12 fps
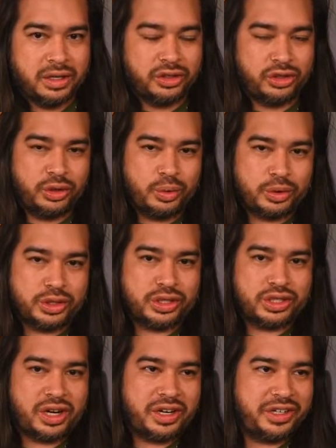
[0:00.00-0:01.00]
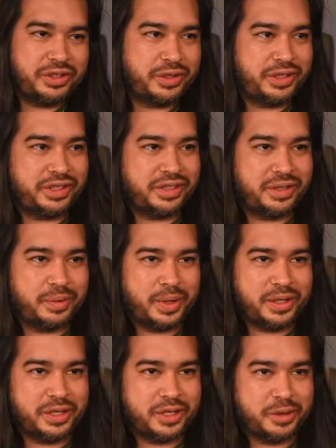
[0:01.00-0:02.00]
Douche, how you doing?
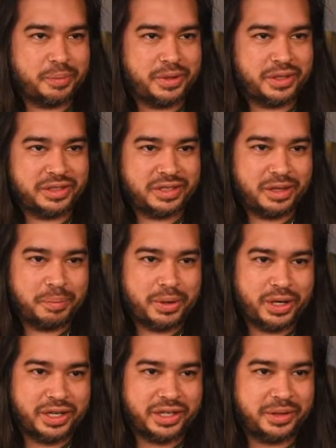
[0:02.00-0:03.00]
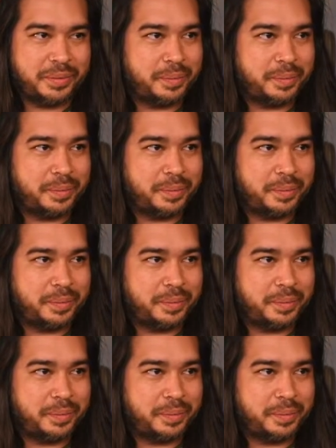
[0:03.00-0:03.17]
Welcome to the party.